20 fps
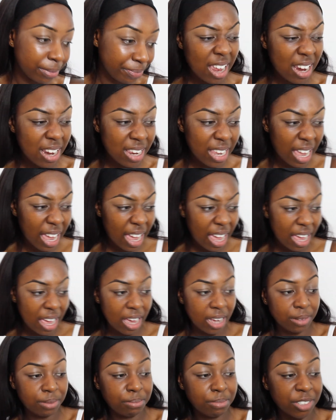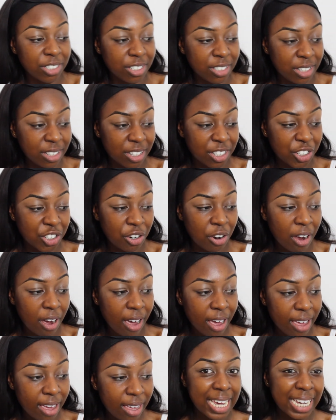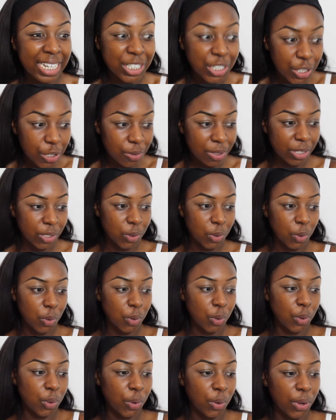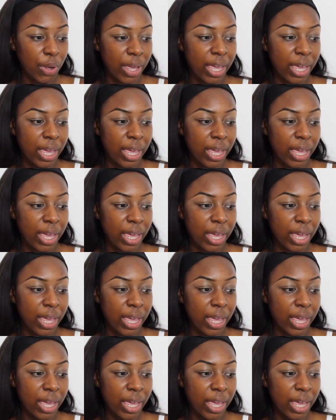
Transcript: And yeah, I'm just gonna try and do this all